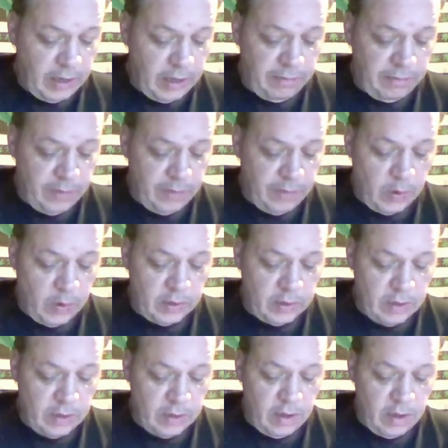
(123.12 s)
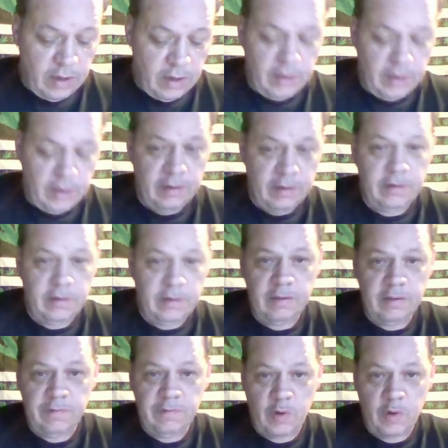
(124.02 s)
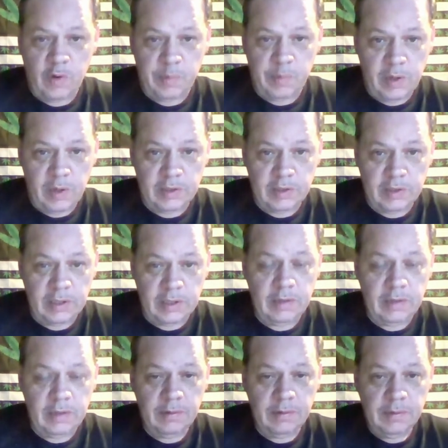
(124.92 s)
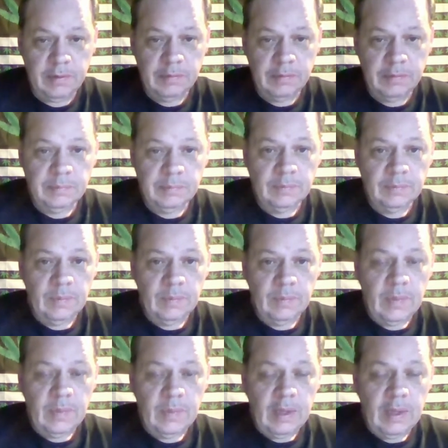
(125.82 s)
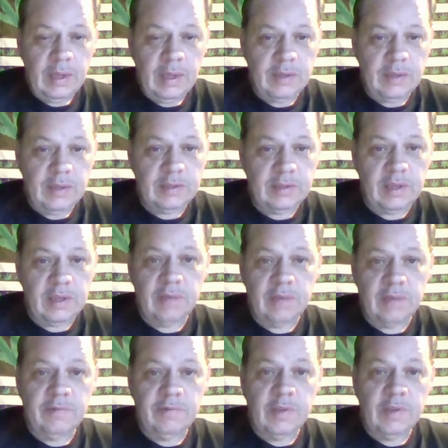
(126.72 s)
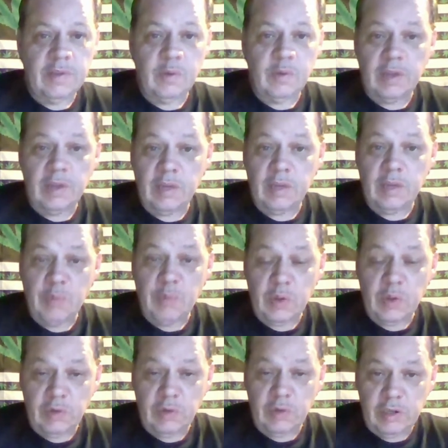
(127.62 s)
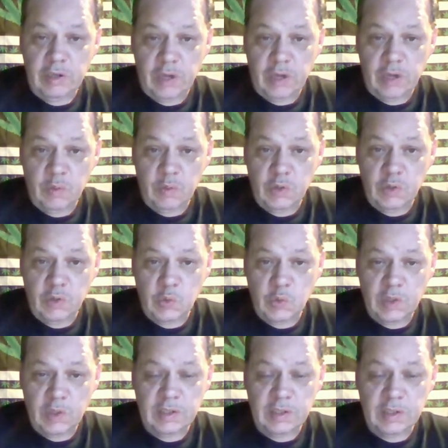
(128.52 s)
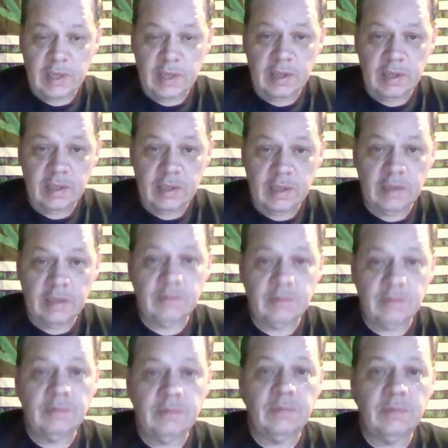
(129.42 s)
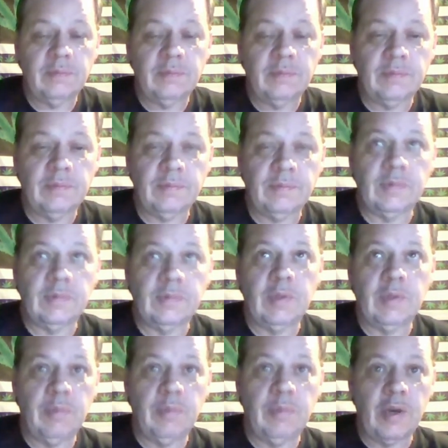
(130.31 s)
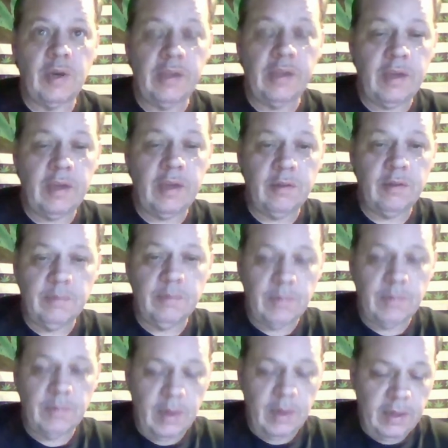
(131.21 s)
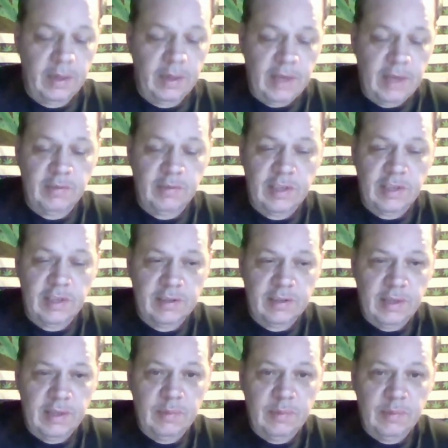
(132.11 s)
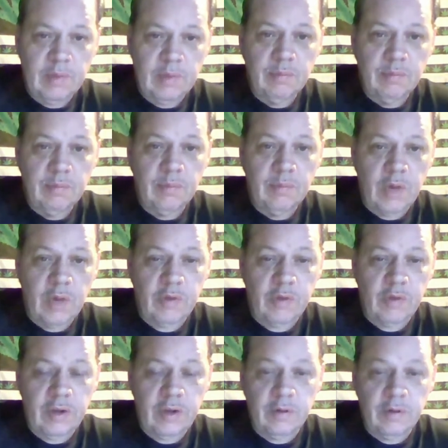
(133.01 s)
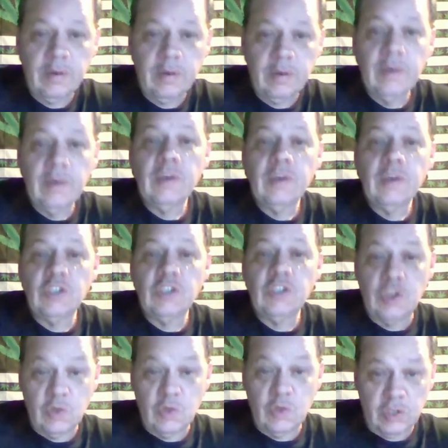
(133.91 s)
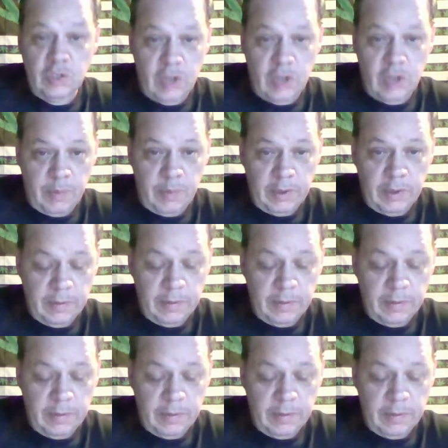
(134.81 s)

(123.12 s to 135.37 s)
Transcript: focus on the foreign policy instead of what they both agreed on, which was letting the the moderate can't even say his name, moderator, choose a topic